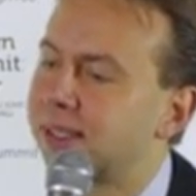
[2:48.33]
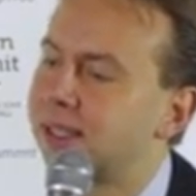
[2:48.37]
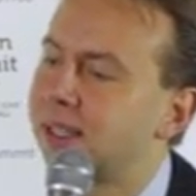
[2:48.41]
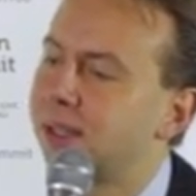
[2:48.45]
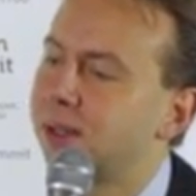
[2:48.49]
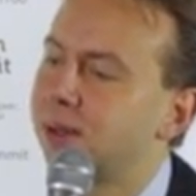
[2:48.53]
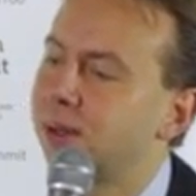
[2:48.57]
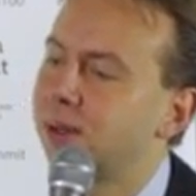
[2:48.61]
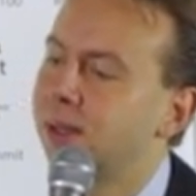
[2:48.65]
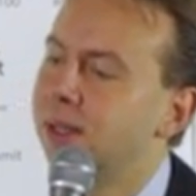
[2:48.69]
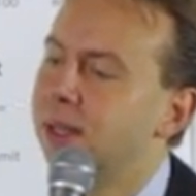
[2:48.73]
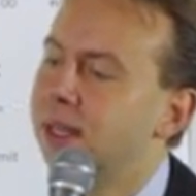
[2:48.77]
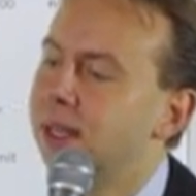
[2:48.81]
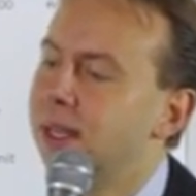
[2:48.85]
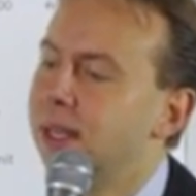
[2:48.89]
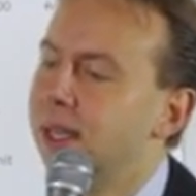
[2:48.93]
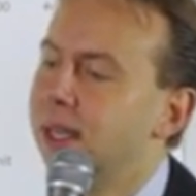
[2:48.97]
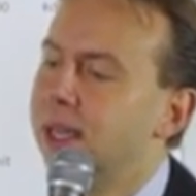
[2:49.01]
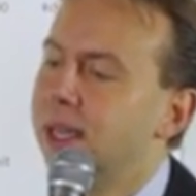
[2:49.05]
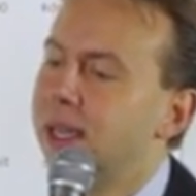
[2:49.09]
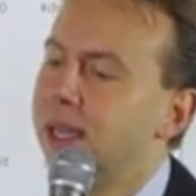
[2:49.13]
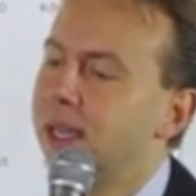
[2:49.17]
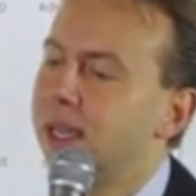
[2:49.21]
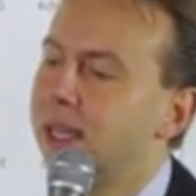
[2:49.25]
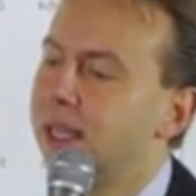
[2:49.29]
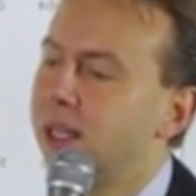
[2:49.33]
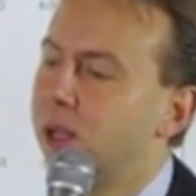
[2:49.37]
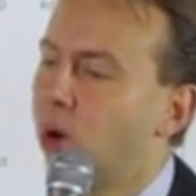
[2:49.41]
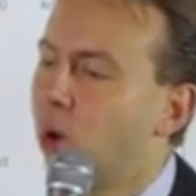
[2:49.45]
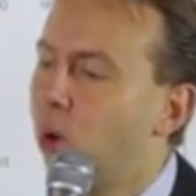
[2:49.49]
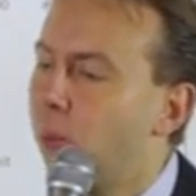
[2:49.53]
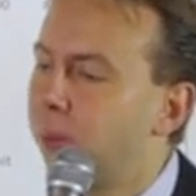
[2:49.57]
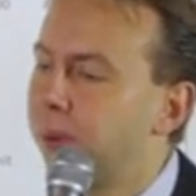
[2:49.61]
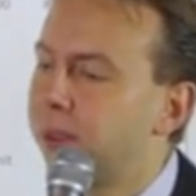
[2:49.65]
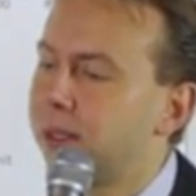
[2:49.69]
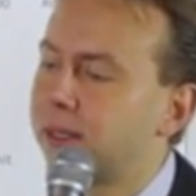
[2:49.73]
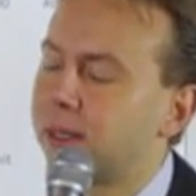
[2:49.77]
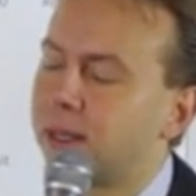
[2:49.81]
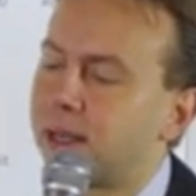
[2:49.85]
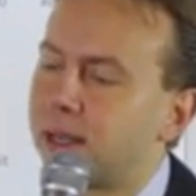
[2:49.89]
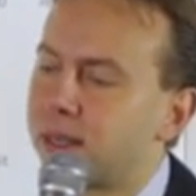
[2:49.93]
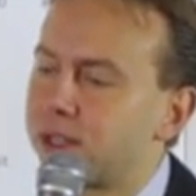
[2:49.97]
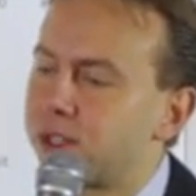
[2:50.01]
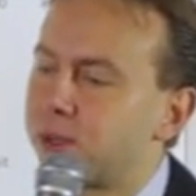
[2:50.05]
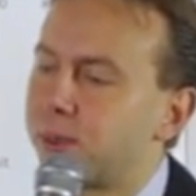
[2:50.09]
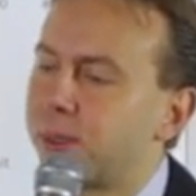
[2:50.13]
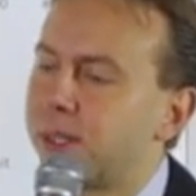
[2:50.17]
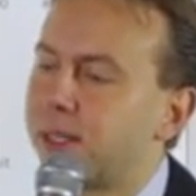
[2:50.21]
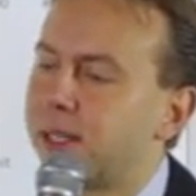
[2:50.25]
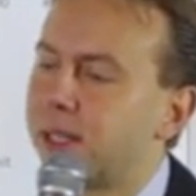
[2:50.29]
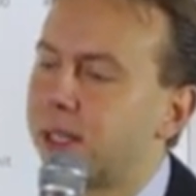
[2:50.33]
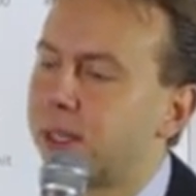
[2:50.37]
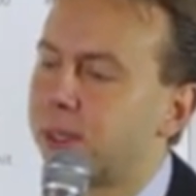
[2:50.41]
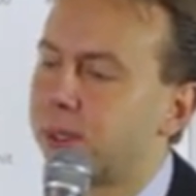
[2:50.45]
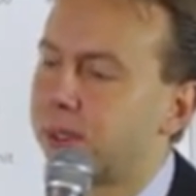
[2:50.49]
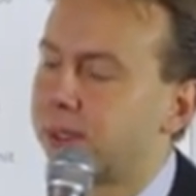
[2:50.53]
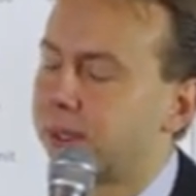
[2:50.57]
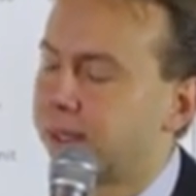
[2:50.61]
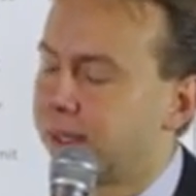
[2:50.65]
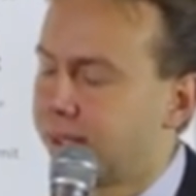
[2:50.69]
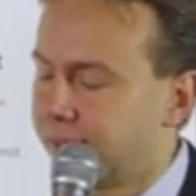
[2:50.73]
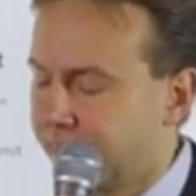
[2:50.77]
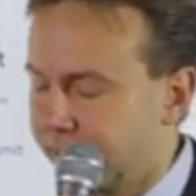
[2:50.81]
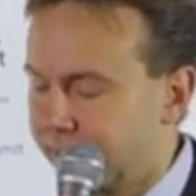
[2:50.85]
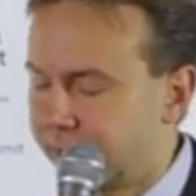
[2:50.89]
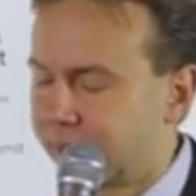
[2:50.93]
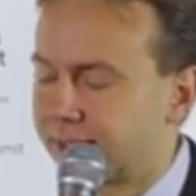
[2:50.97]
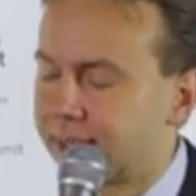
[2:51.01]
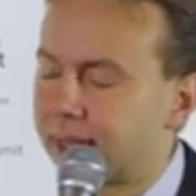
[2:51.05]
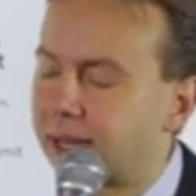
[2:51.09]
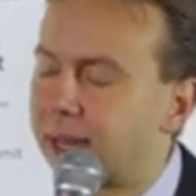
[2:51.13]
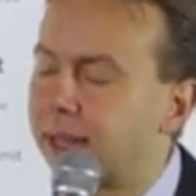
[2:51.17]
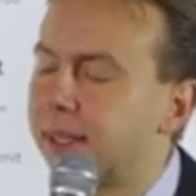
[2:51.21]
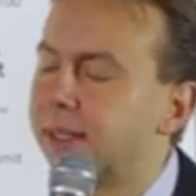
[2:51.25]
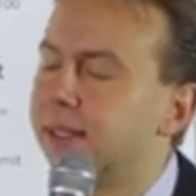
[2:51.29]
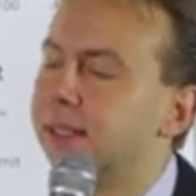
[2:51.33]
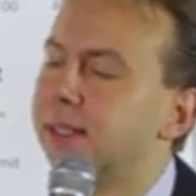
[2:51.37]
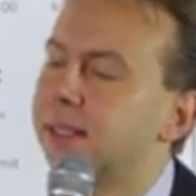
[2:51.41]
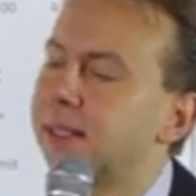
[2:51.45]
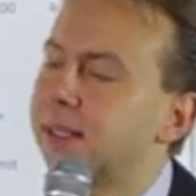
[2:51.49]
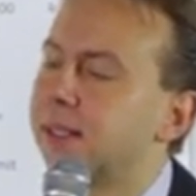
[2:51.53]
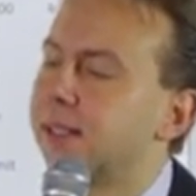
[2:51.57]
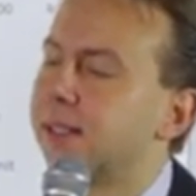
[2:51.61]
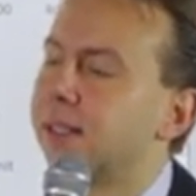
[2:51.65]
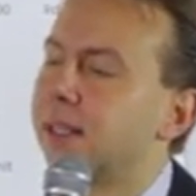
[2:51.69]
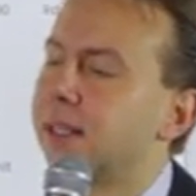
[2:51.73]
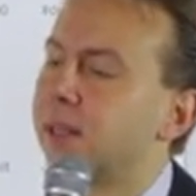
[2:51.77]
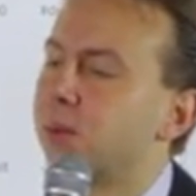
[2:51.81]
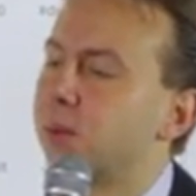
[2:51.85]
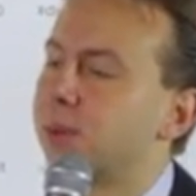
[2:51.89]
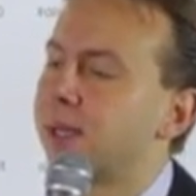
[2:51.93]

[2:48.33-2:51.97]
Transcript: So in opening a large window inside, internal,